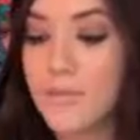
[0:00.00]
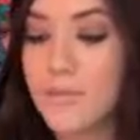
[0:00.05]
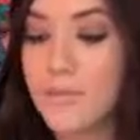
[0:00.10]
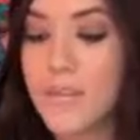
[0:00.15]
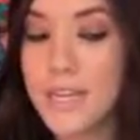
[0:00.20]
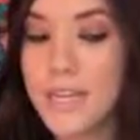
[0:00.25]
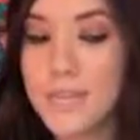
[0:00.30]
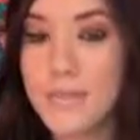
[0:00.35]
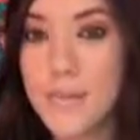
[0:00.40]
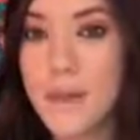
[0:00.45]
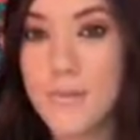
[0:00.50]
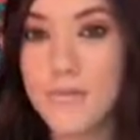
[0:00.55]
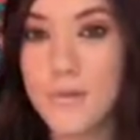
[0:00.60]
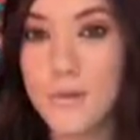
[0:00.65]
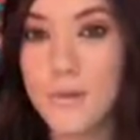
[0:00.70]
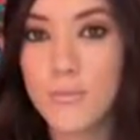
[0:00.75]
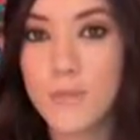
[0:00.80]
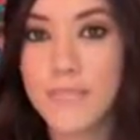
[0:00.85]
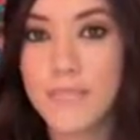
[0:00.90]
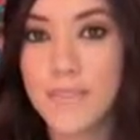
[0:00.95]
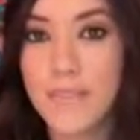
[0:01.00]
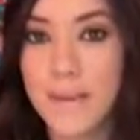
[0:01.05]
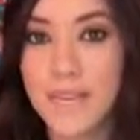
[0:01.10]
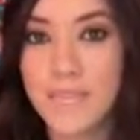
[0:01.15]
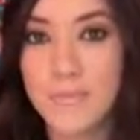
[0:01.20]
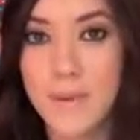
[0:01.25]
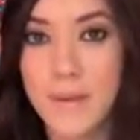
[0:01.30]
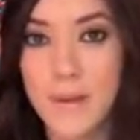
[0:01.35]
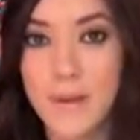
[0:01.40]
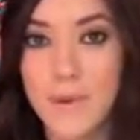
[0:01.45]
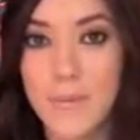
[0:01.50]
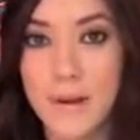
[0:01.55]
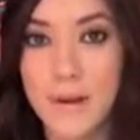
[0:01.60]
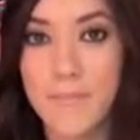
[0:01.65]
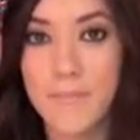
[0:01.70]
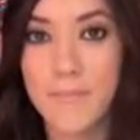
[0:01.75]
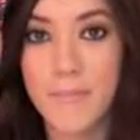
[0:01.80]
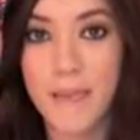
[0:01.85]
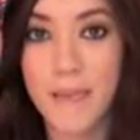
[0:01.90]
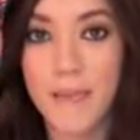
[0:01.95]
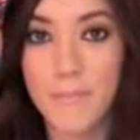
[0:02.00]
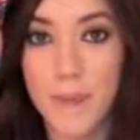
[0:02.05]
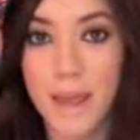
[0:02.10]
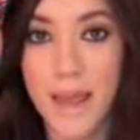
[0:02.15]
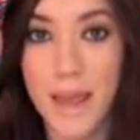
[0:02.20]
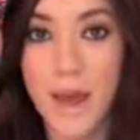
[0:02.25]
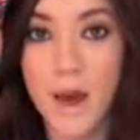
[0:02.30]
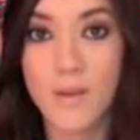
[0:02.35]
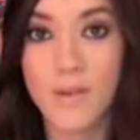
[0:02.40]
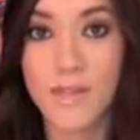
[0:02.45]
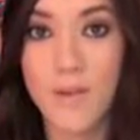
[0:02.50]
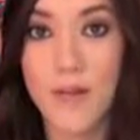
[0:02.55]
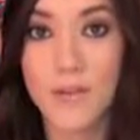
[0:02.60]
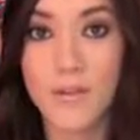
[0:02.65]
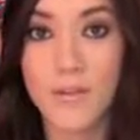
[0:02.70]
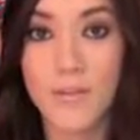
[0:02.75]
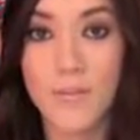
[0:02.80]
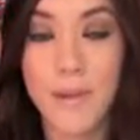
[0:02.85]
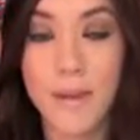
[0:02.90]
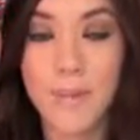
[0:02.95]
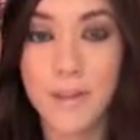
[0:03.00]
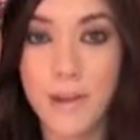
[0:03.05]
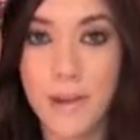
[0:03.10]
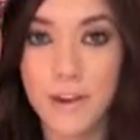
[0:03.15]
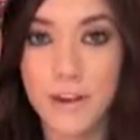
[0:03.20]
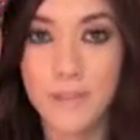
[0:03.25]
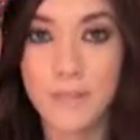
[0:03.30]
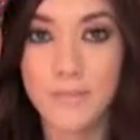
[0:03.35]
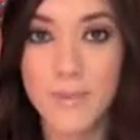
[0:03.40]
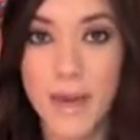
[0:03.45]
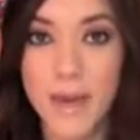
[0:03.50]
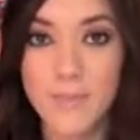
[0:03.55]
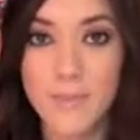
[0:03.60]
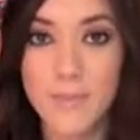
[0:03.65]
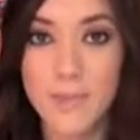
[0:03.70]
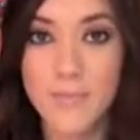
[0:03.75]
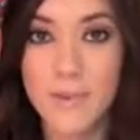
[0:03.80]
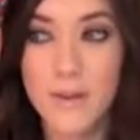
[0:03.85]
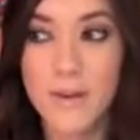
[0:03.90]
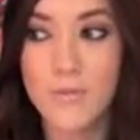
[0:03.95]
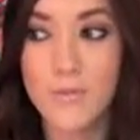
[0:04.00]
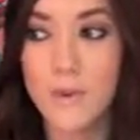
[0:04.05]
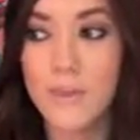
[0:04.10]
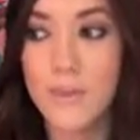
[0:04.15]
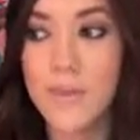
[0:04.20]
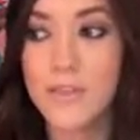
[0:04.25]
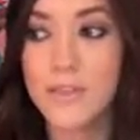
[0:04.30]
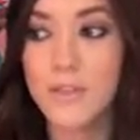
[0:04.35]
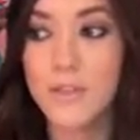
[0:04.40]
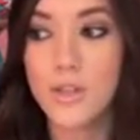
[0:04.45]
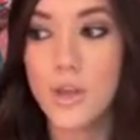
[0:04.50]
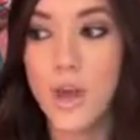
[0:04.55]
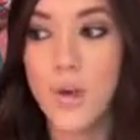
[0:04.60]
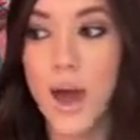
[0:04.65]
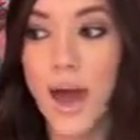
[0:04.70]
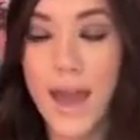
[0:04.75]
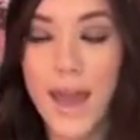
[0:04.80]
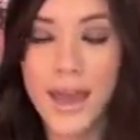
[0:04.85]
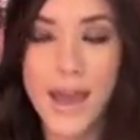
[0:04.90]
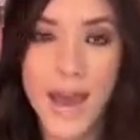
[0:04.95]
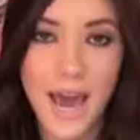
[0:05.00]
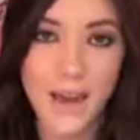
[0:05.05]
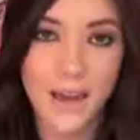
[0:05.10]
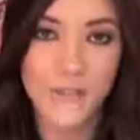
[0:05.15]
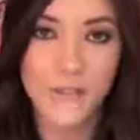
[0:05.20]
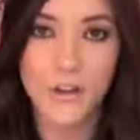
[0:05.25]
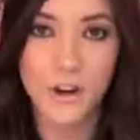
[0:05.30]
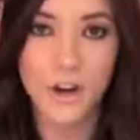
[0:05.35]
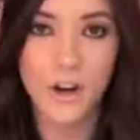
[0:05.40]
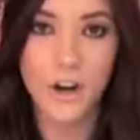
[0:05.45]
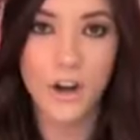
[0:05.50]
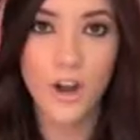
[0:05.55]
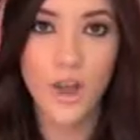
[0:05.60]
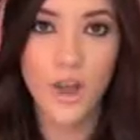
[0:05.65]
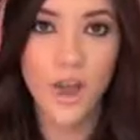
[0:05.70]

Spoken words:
this bedroom is the best bedroom in my house other than my parents' master bedroom, and so I had it for